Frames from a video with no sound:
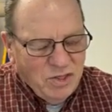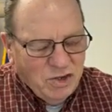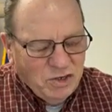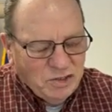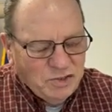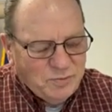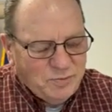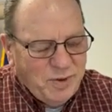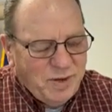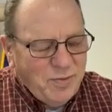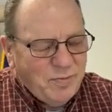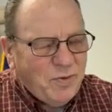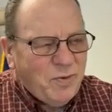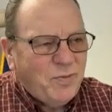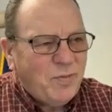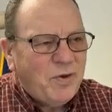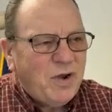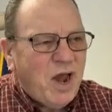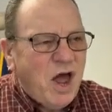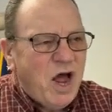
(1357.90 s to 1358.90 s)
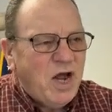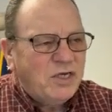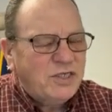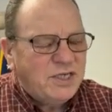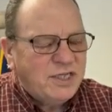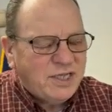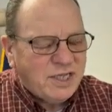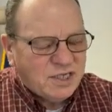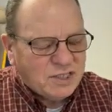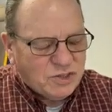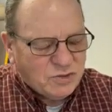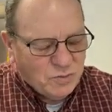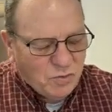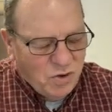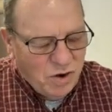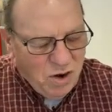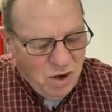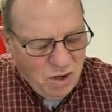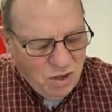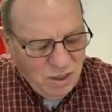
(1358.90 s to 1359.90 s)
Those people belong to this
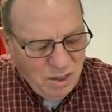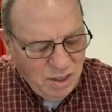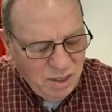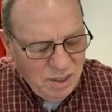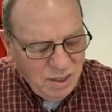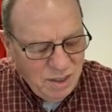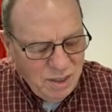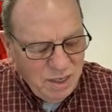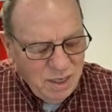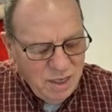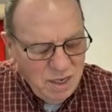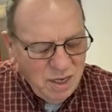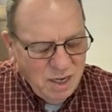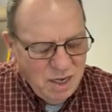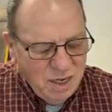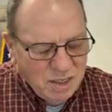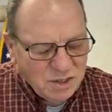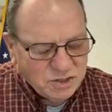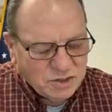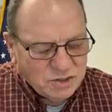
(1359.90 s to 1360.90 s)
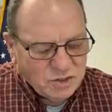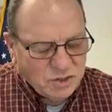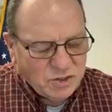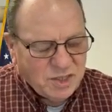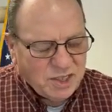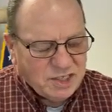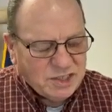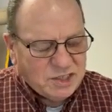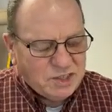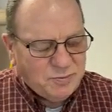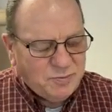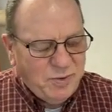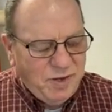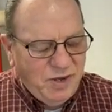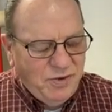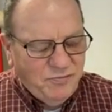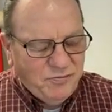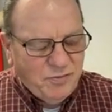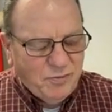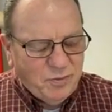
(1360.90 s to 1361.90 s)
world, so they
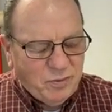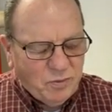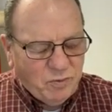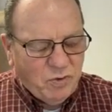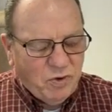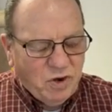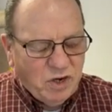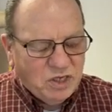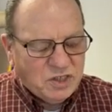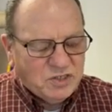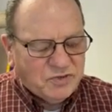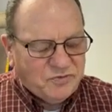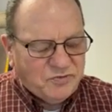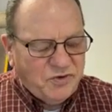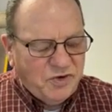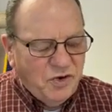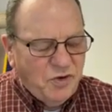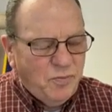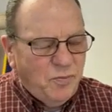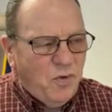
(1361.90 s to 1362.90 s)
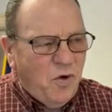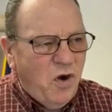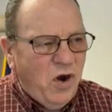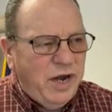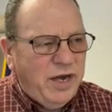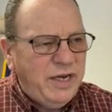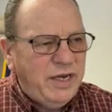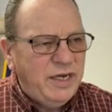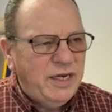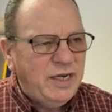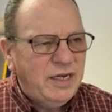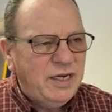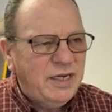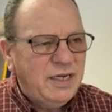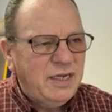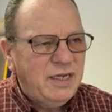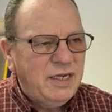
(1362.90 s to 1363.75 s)
speak from the world's viewpoint,